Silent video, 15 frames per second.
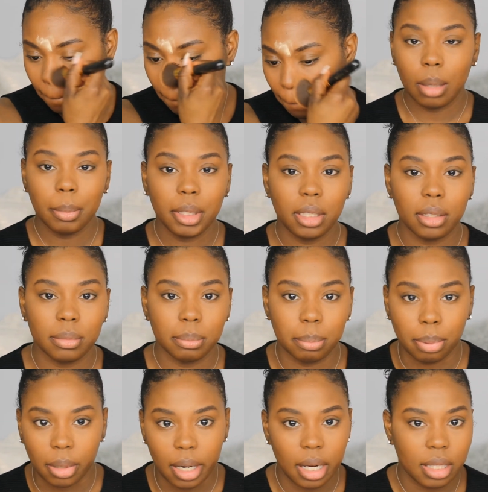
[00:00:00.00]
So I'm gonna
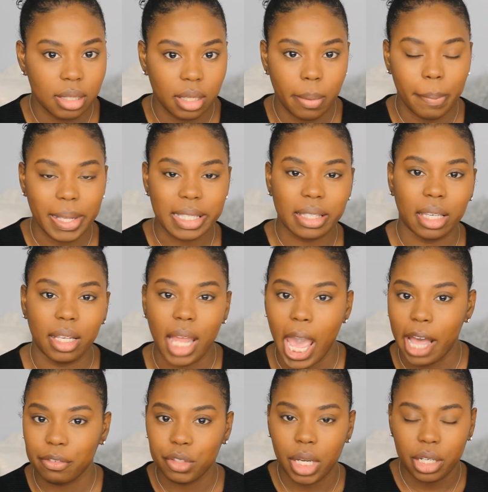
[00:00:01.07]
bronze up my skin
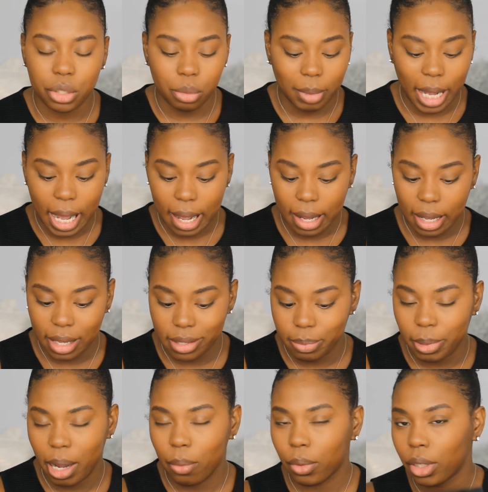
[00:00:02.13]
after I do my eyes,
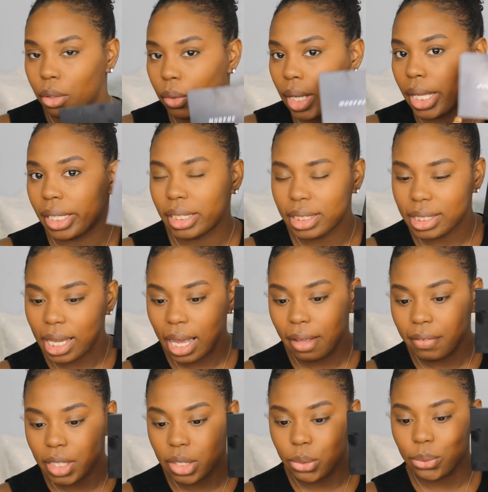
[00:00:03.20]
but I want to go ahead and
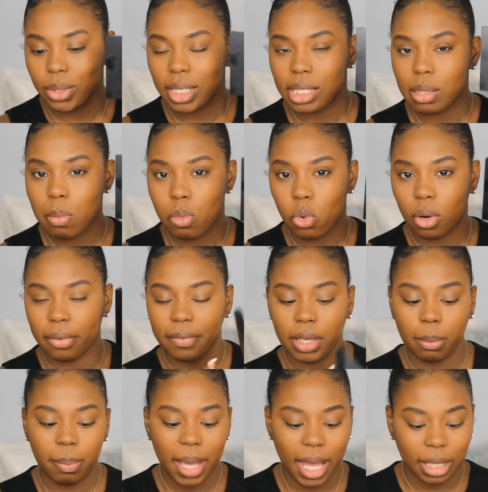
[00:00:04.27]
dive into this
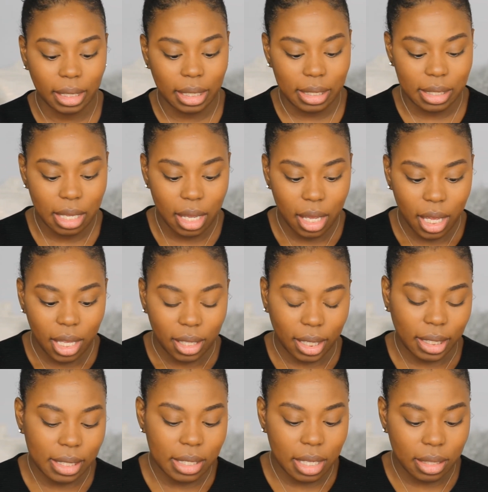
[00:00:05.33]
Morphe palette.
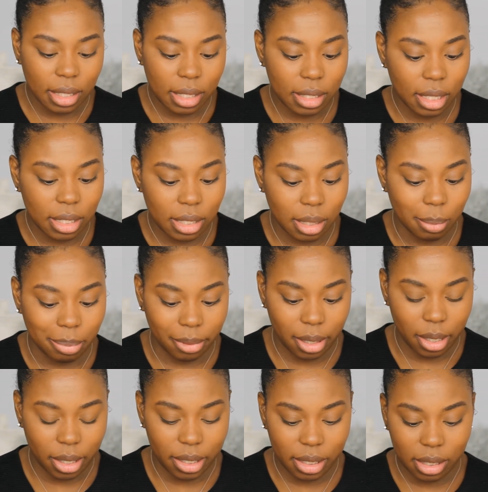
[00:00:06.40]
Like I said, this is the
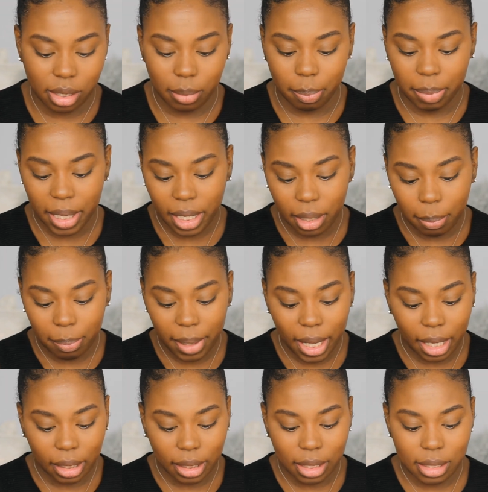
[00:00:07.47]
Bronze Babe
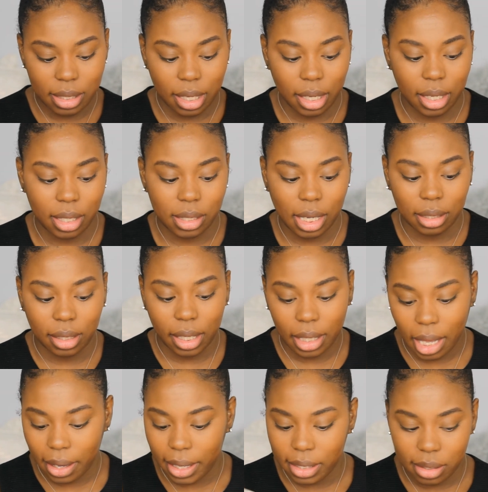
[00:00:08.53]
palette, and I like
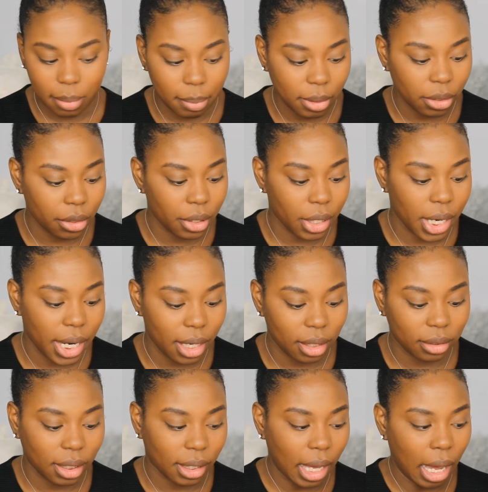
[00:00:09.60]
how it has the mirror, and
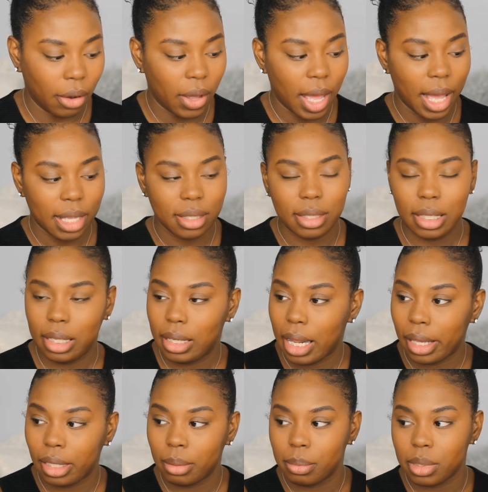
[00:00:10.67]
I like how it has the
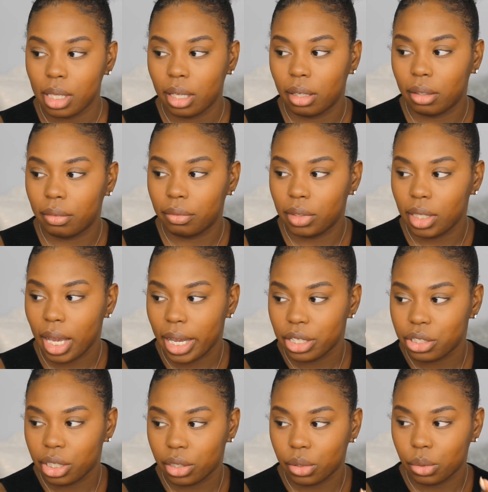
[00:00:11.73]
names of the
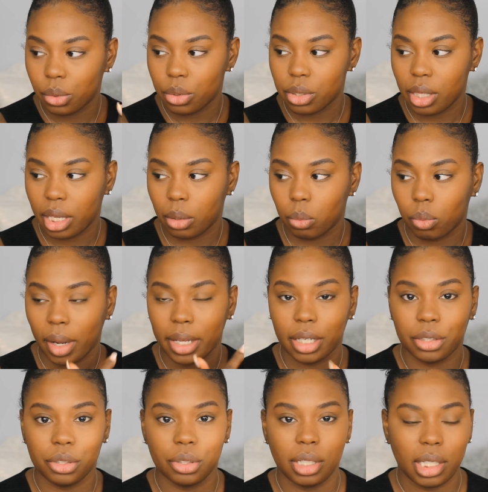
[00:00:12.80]
eyeshadows like right
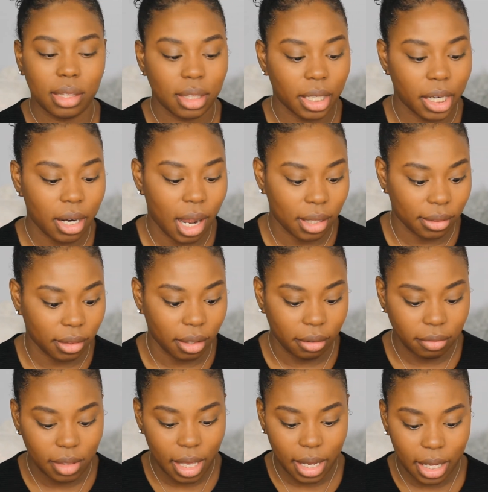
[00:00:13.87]
underneath there. I
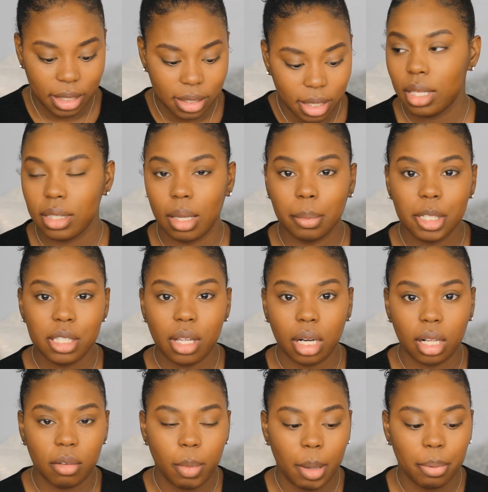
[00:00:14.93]
love that. So I'm gonna
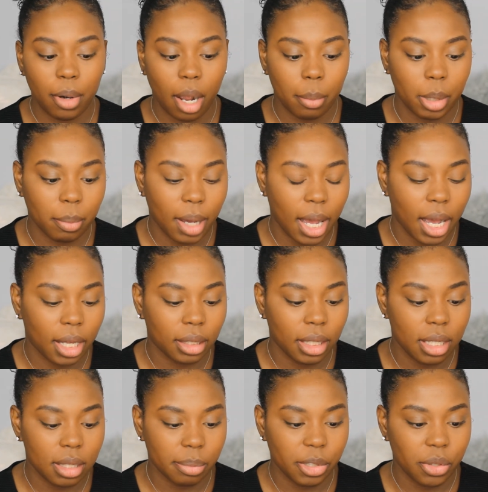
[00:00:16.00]
start off by priming my
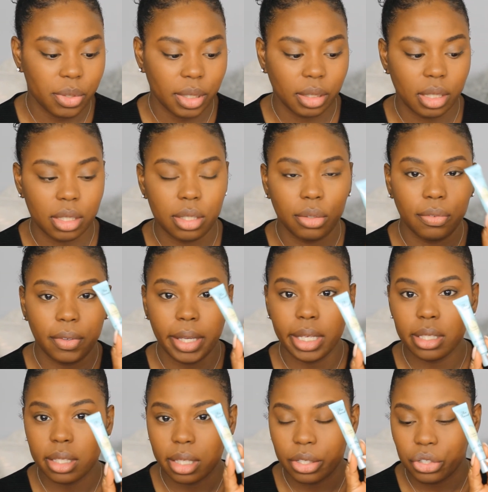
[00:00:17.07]
eyelids. I'm using the Too
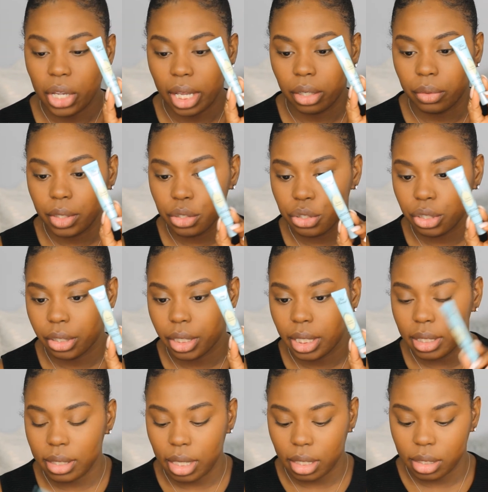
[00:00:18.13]
Faced Shadow
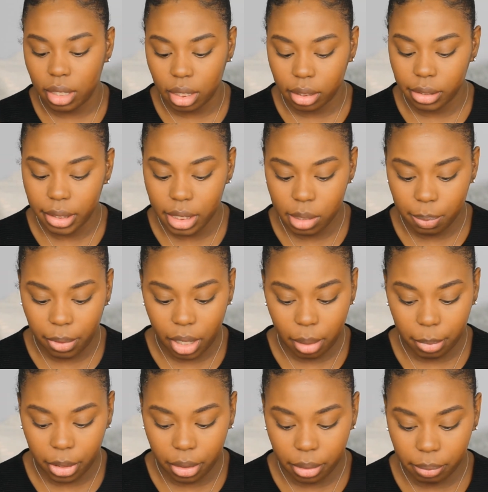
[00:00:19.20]
Insurance Anti-Crease
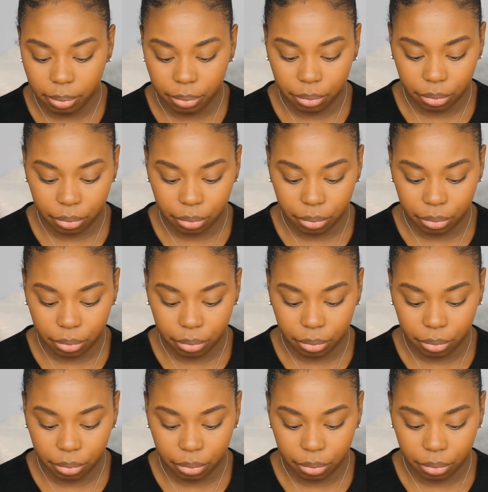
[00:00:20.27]
Primer.